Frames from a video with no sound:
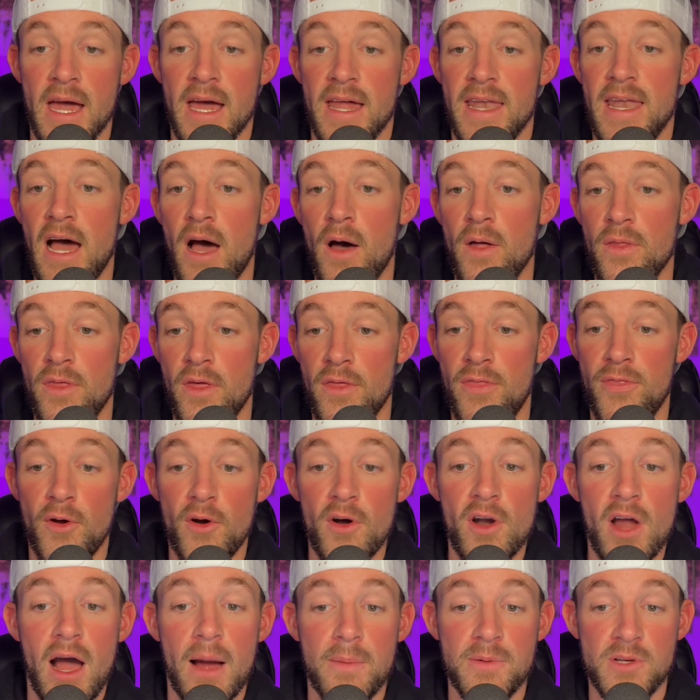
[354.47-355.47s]
Now, the
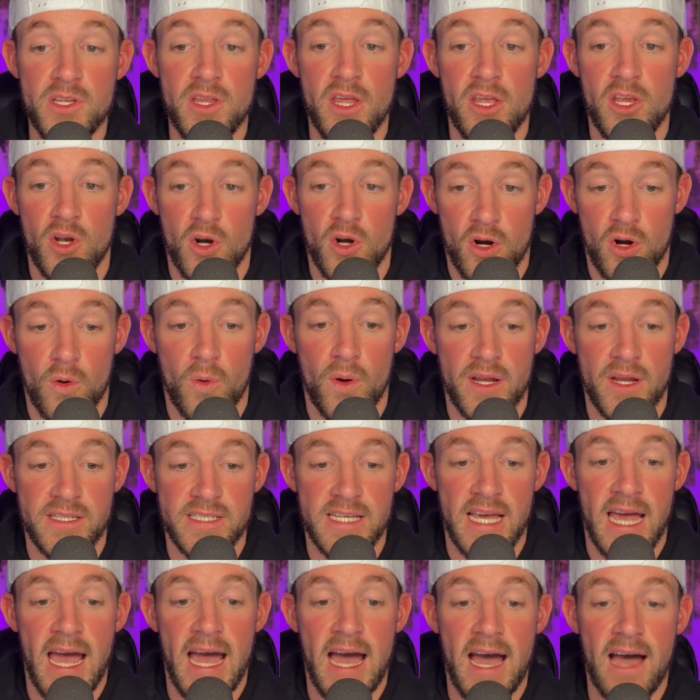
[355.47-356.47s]
third option that you're going
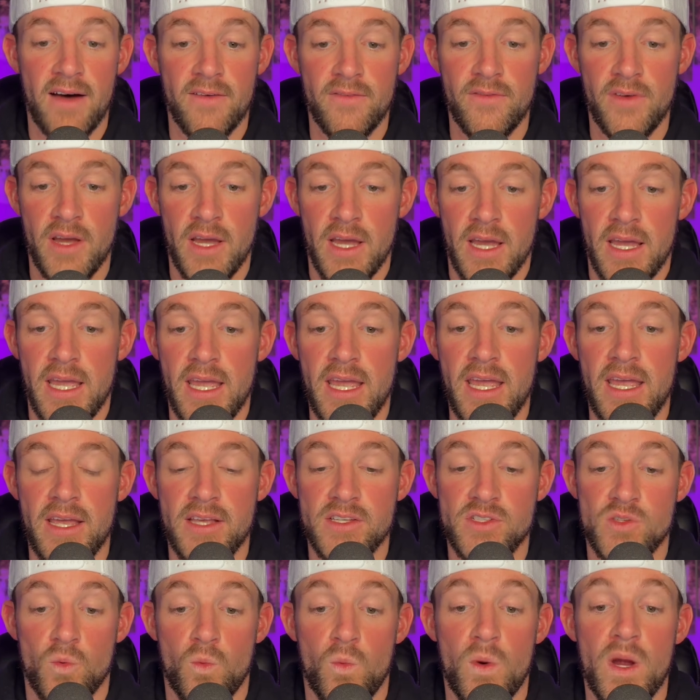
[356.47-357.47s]
to have
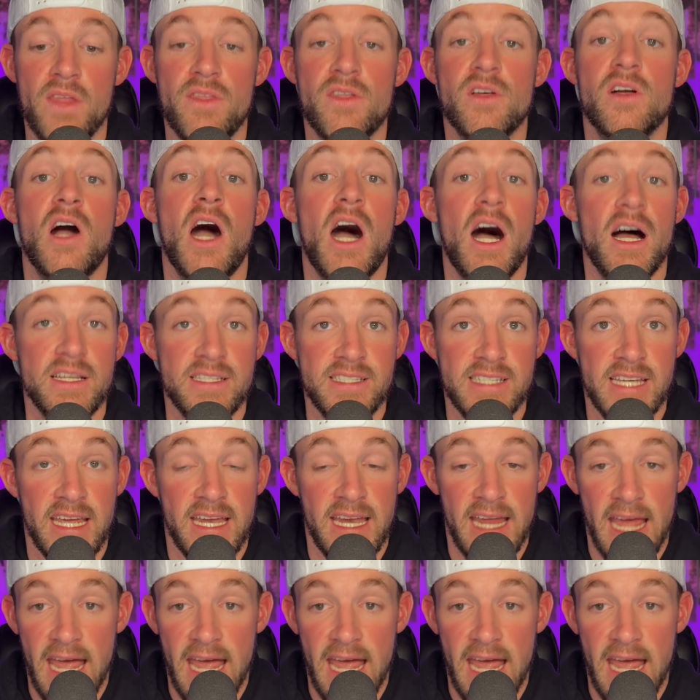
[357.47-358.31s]
is with Content